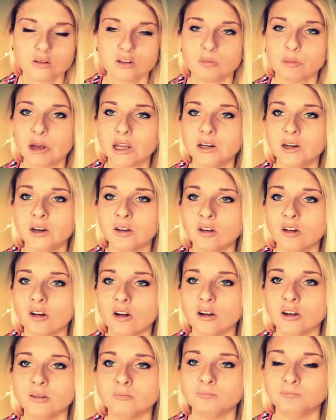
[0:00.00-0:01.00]
Depending
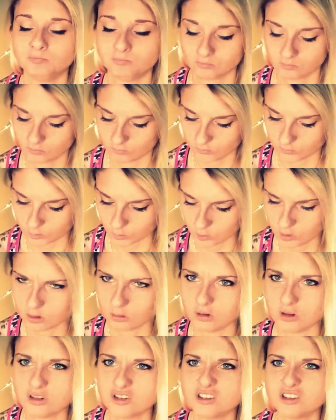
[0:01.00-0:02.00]
on,
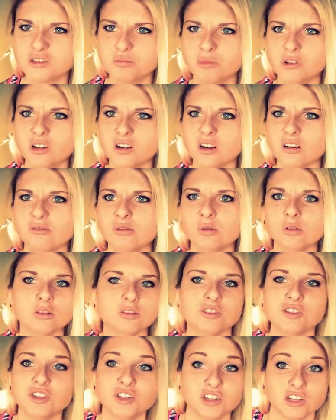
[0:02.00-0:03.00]
whoa, I just spit
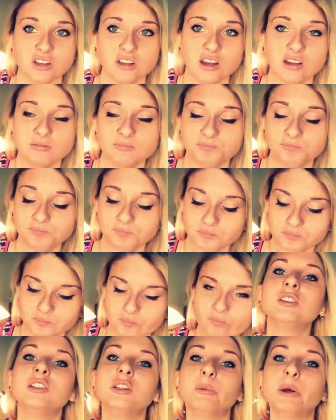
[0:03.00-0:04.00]
everywhere, did you see that?
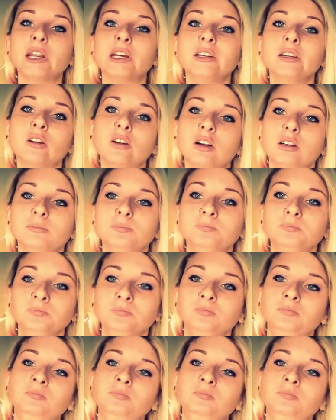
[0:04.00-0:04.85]
Depending on,